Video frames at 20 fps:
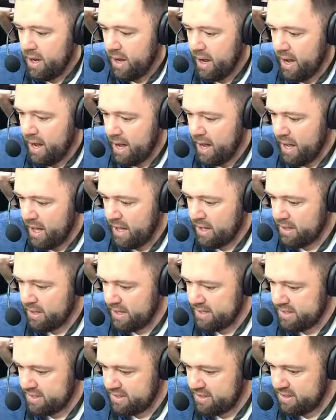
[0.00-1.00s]

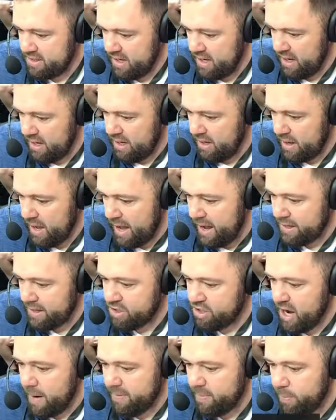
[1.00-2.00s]
Let's see.
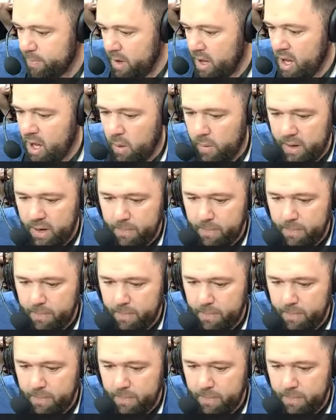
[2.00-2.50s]
Odd-shaped ball,